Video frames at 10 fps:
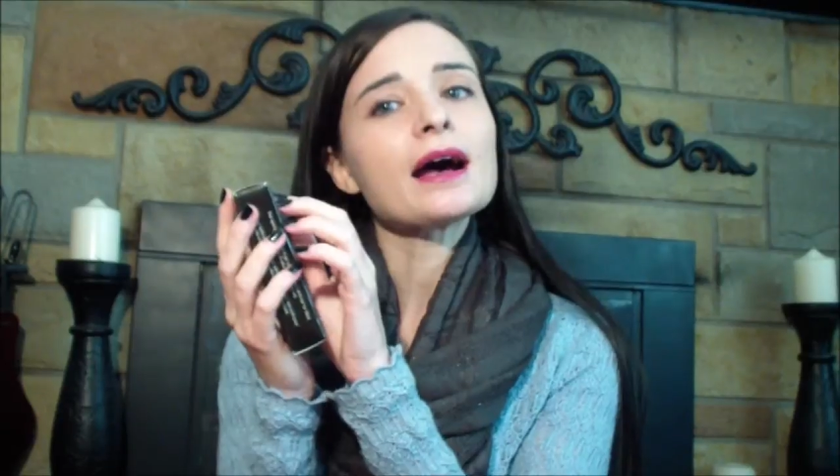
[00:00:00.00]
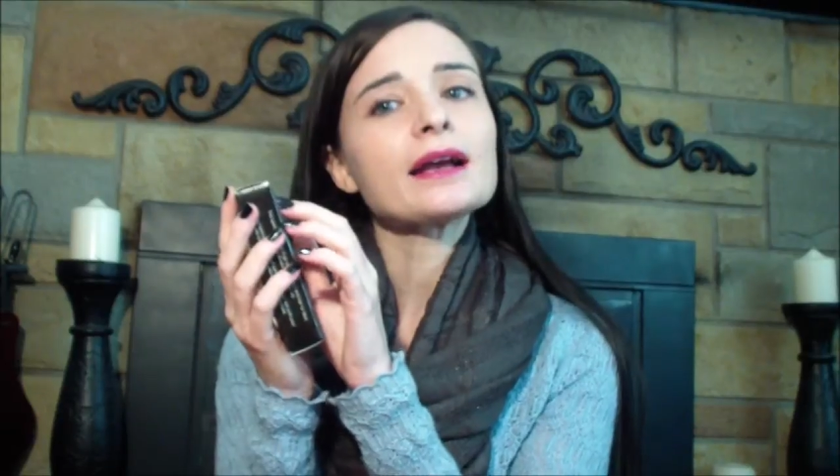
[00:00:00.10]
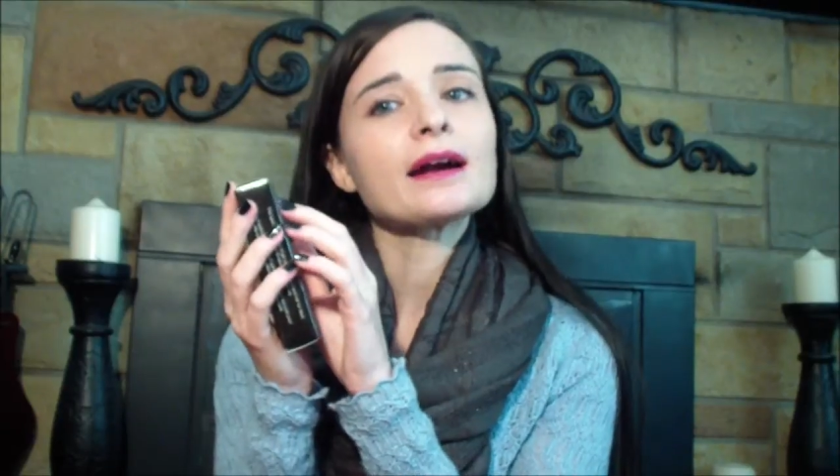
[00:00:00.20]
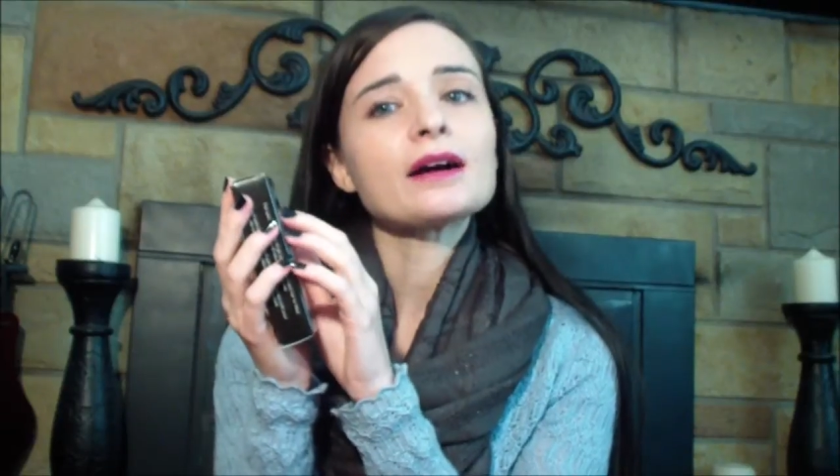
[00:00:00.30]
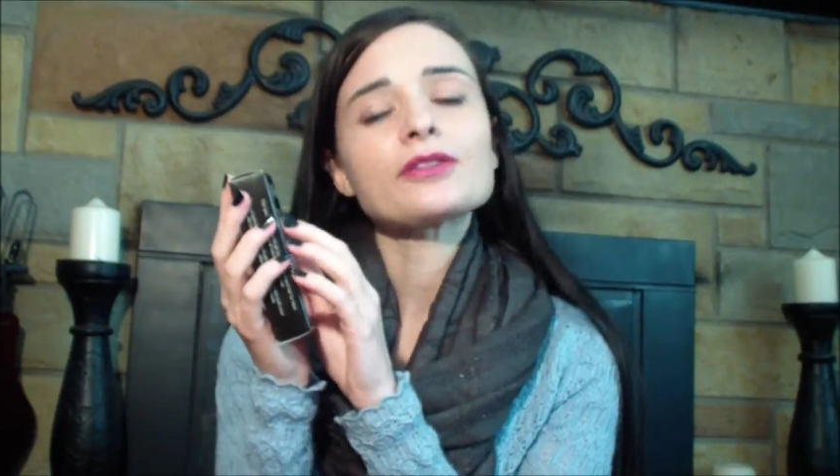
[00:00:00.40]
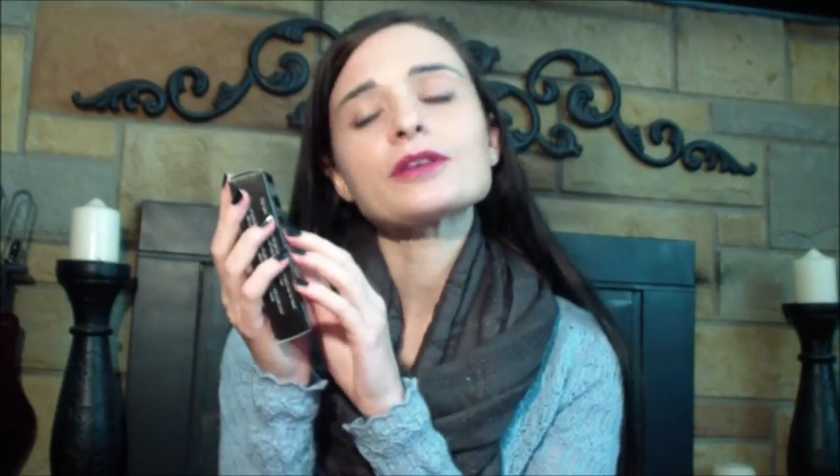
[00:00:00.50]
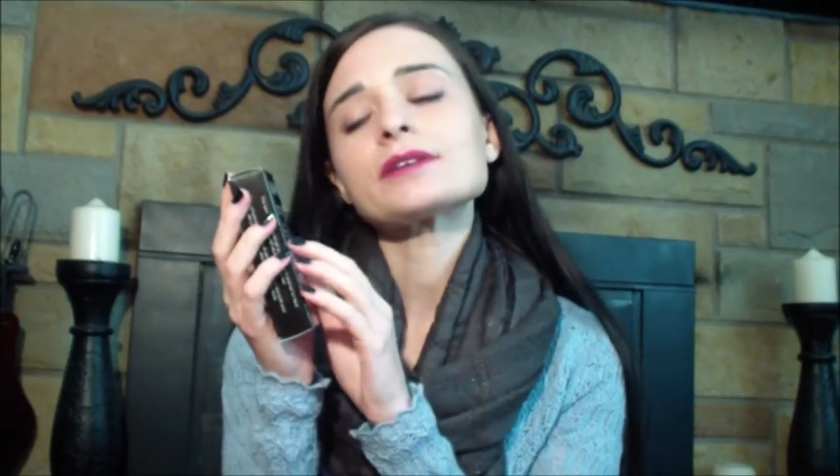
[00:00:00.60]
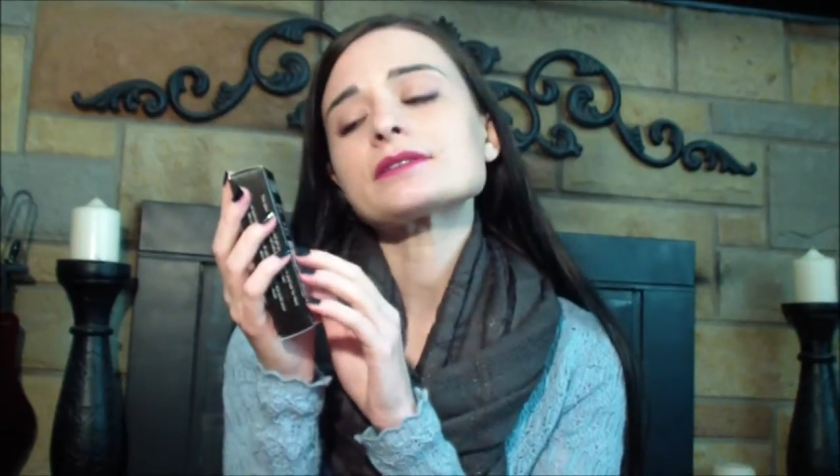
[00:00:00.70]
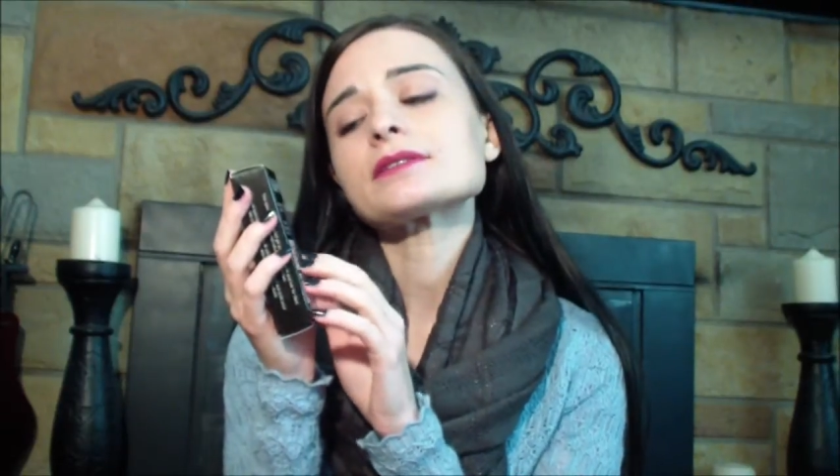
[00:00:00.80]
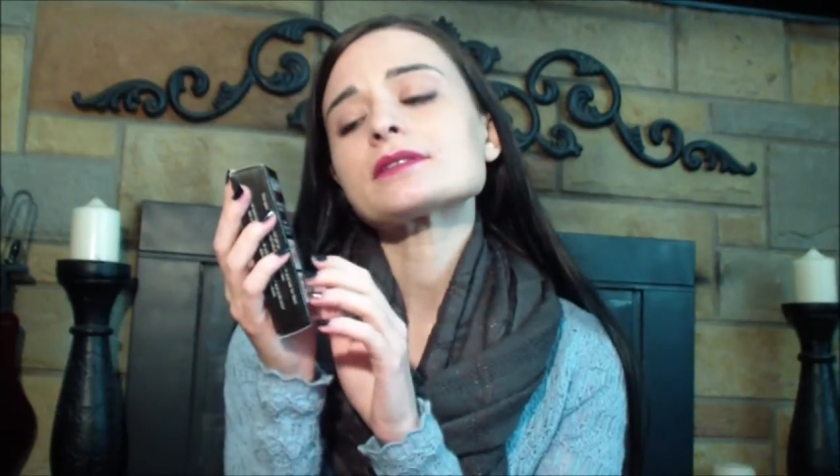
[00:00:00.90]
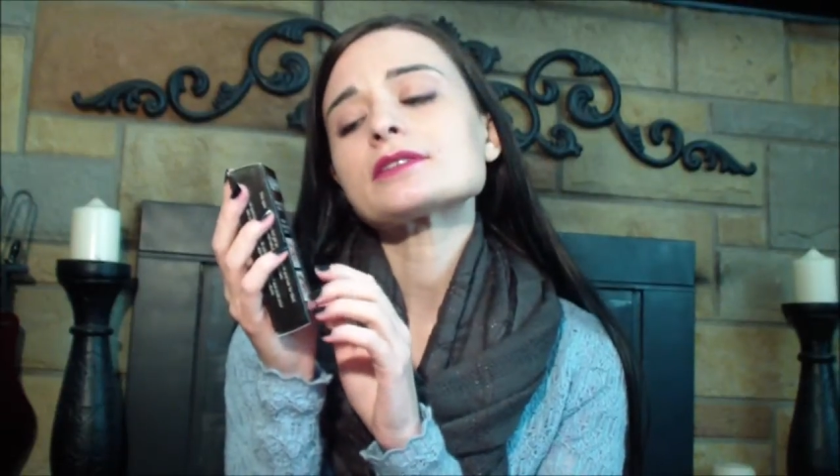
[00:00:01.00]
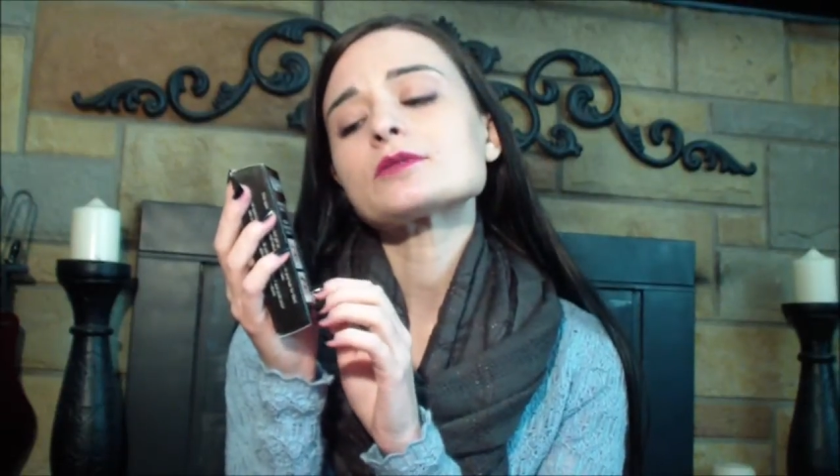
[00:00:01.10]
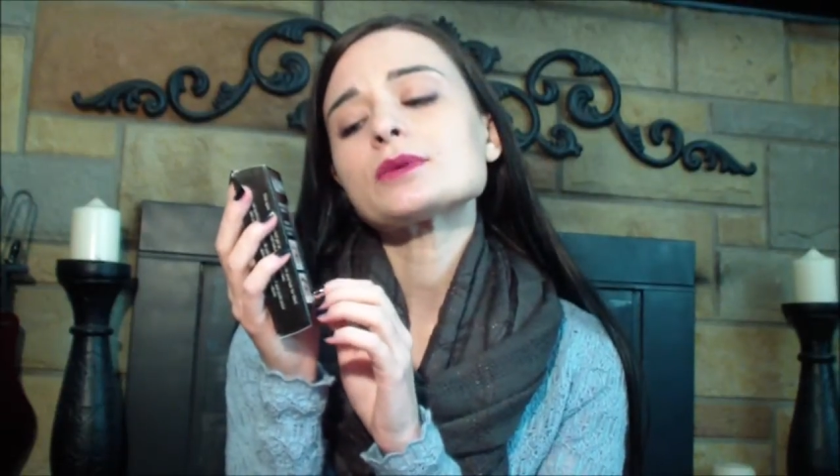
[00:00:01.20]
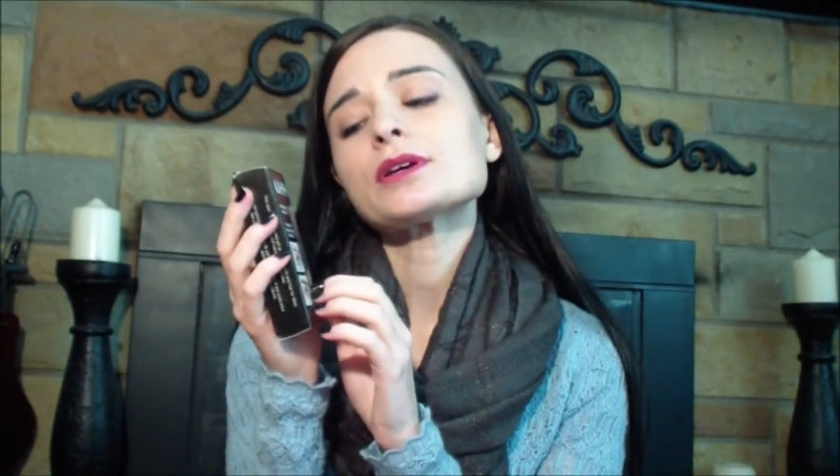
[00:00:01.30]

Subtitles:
I got this is